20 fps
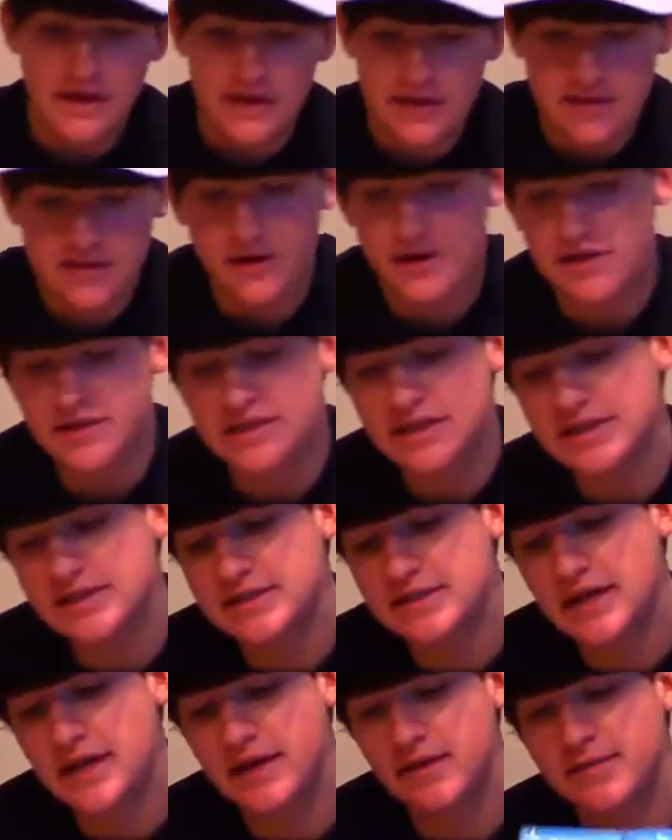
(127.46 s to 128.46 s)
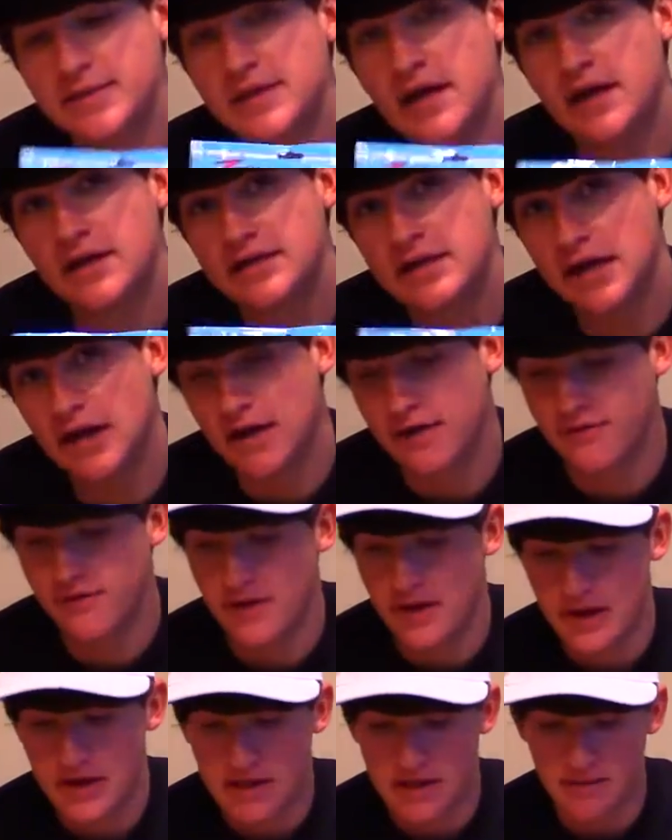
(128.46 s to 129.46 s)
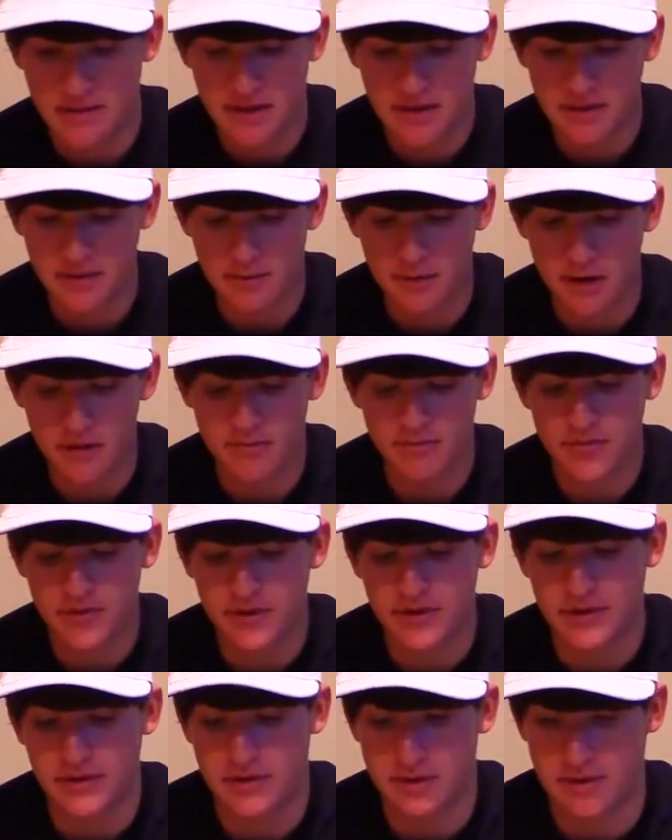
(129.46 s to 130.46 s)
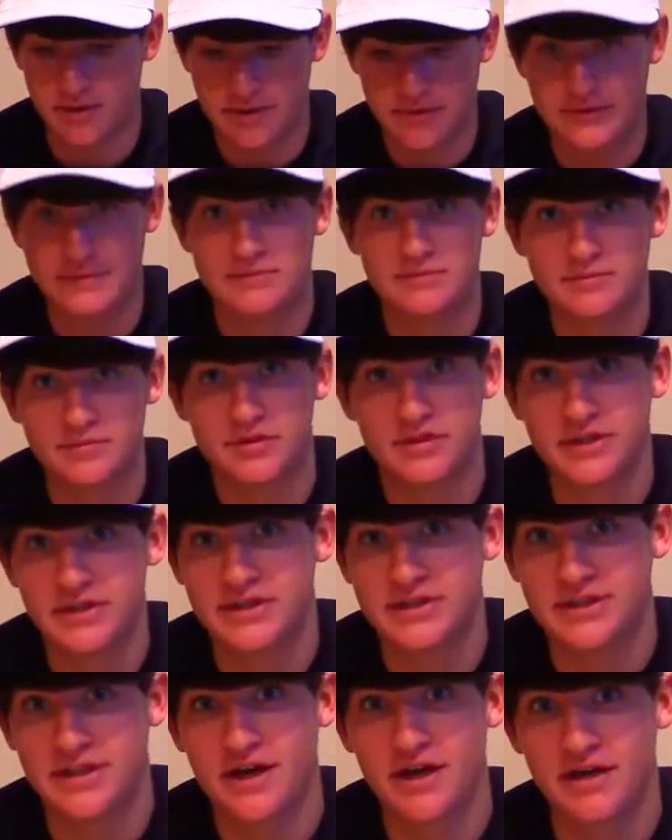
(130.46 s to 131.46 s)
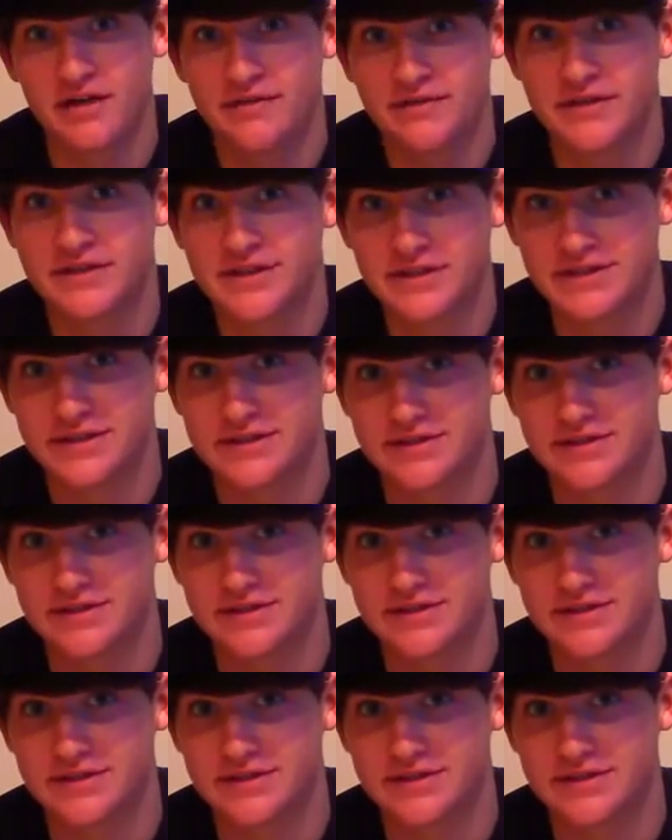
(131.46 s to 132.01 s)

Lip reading: it's called 10 times tough. They make them pretty tough. Just a